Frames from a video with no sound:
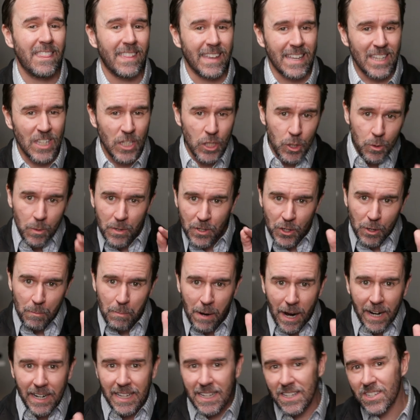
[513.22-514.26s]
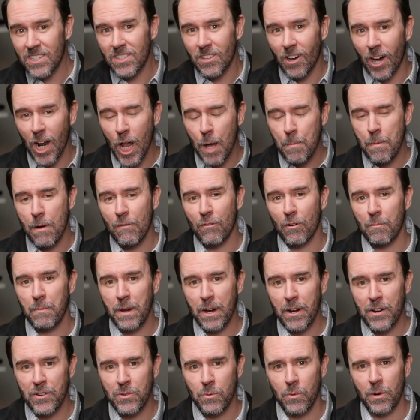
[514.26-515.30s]
that you and your buddies thought up over
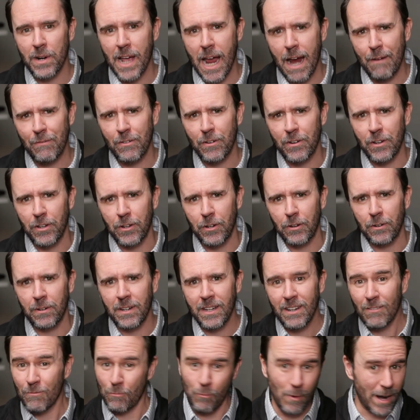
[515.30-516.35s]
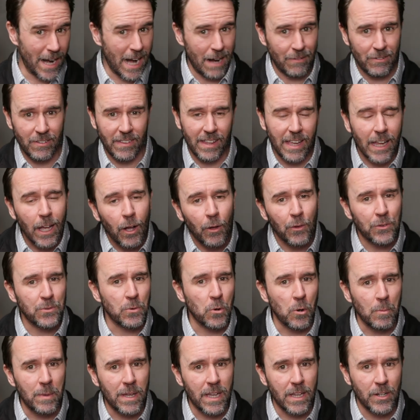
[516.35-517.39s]
beers one afternoon, right after the
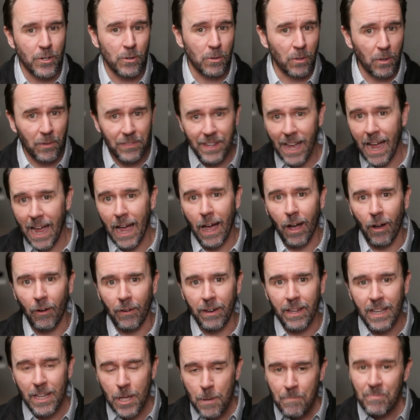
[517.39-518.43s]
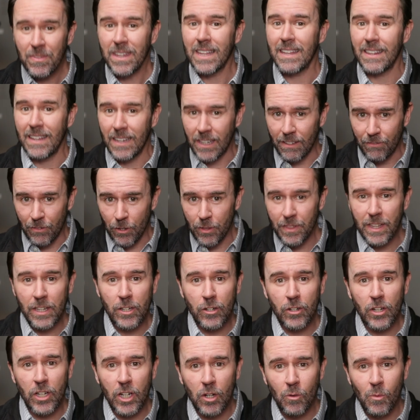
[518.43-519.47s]
hailstorm hit your little town, if you think
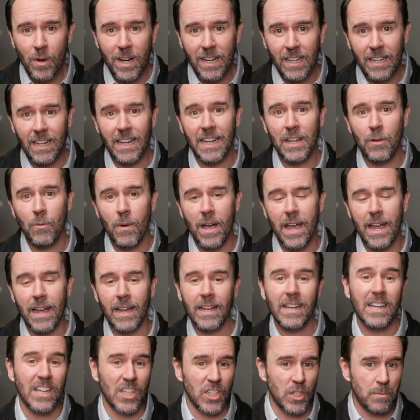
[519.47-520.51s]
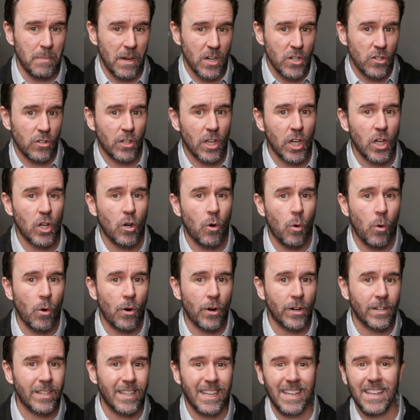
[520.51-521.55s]
you're gonna win in any way, especially in
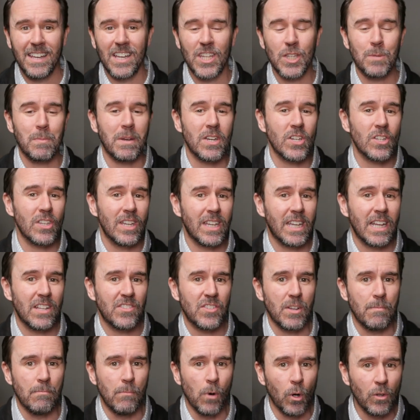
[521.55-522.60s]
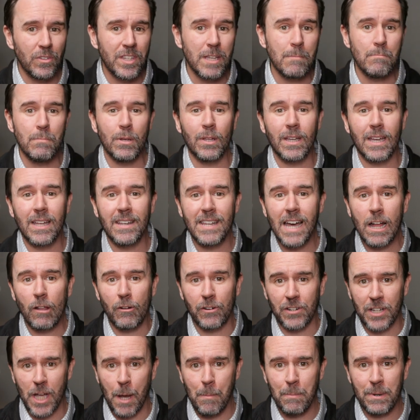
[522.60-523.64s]
court, especially against a multi-billion dollar
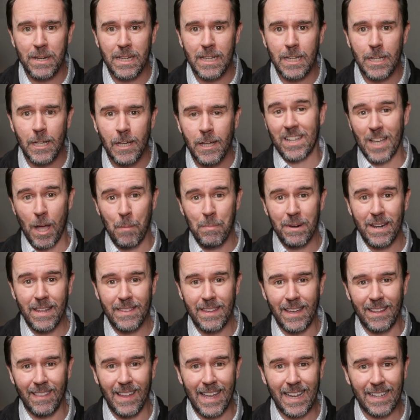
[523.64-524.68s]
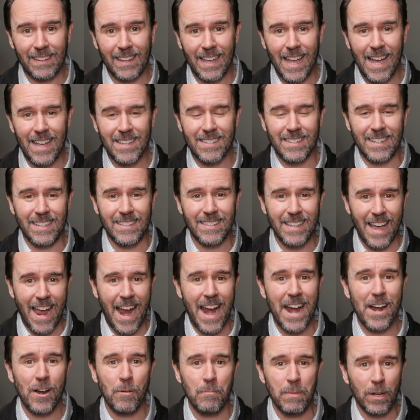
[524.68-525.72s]
company, a company that likely has an
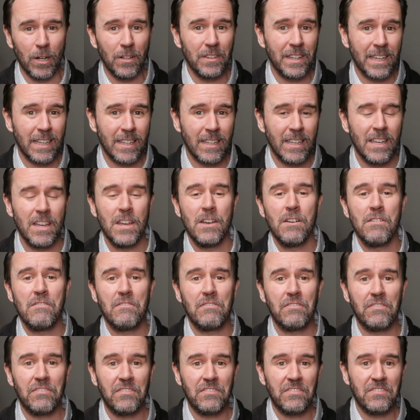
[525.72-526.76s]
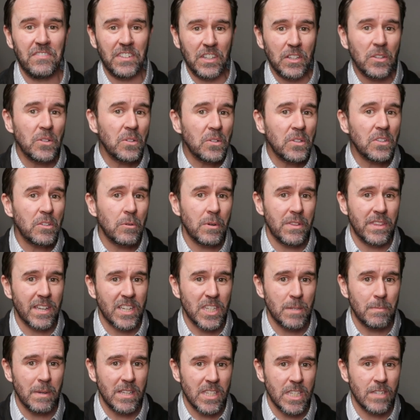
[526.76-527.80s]
entire building filled with
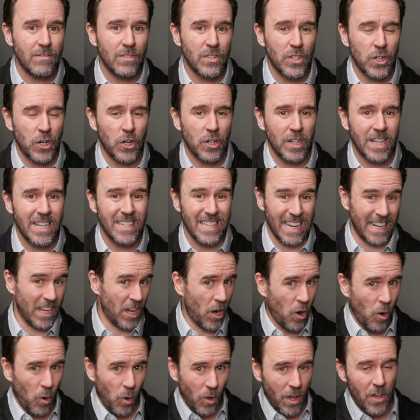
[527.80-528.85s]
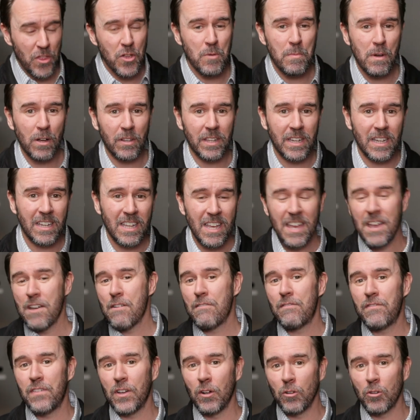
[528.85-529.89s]
expensive attorneys and a whole other building
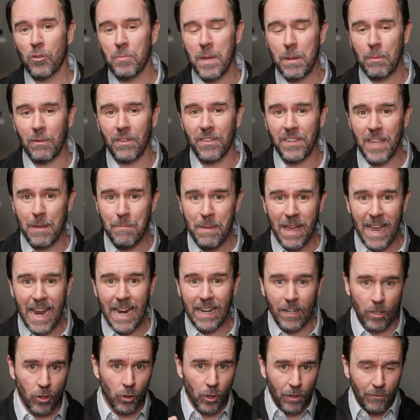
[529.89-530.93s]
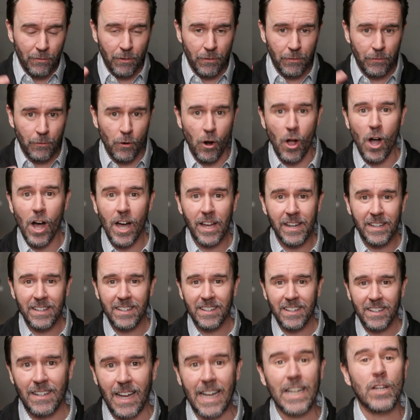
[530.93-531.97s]
filled with people that they pay to look for fraud,
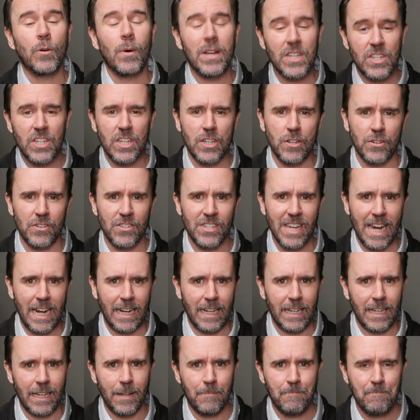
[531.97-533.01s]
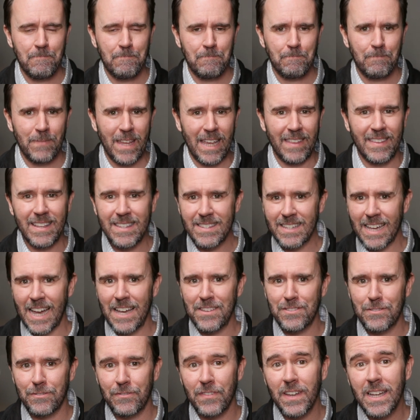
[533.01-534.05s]
I question your sanity. In these
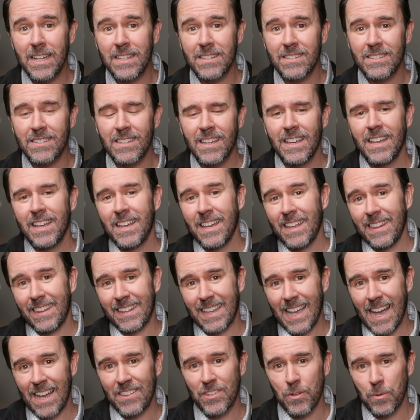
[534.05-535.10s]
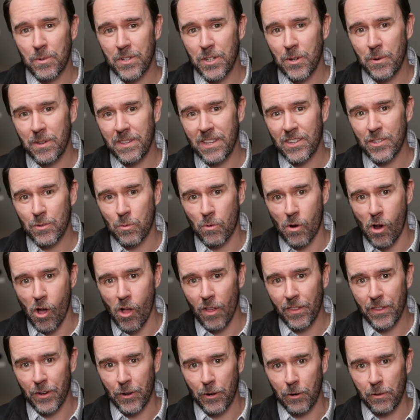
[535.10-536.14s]
guys' defense, the guys who were doing this were
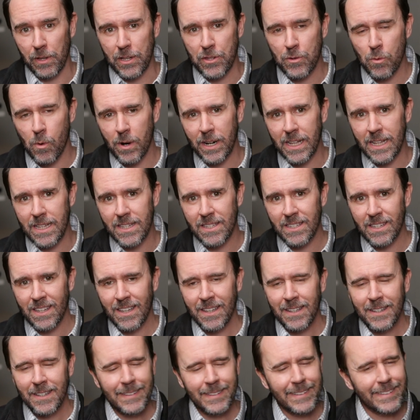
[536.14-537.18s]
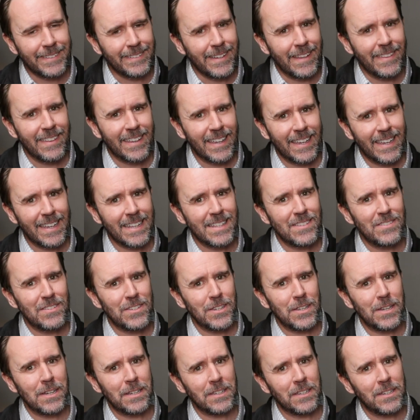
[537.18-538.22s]
all in their early 20s. Nothing
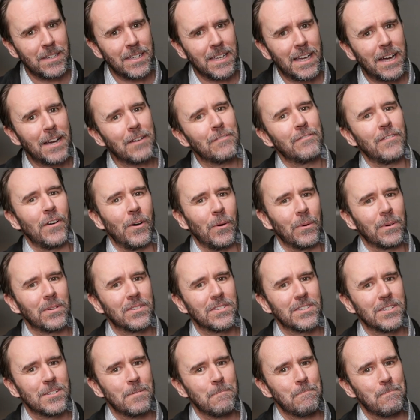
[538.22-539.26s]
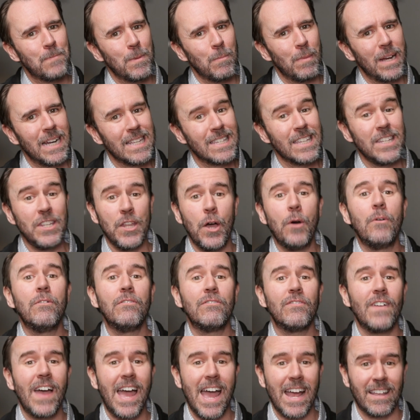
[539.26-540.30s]
against you, you young folks, but it's a known
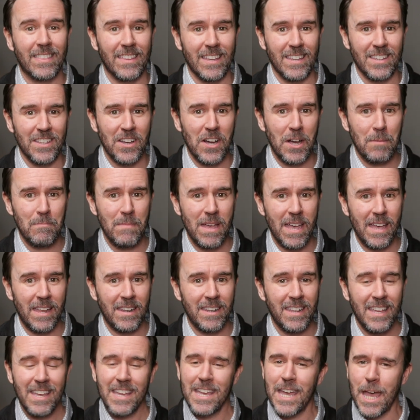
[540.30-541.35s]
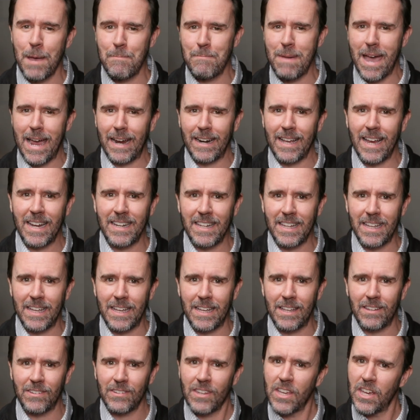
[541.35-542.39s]
fact that young men and bad
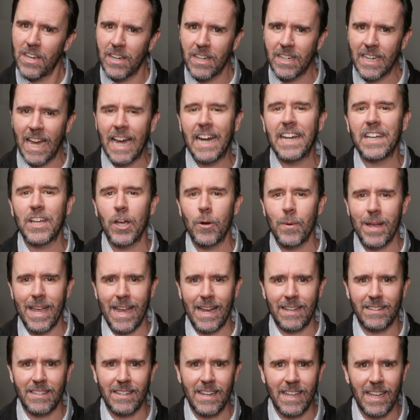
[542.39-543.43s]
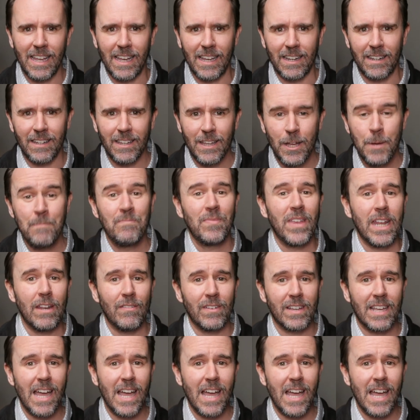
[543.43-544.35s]
ideas kind of go hand in hand. And if a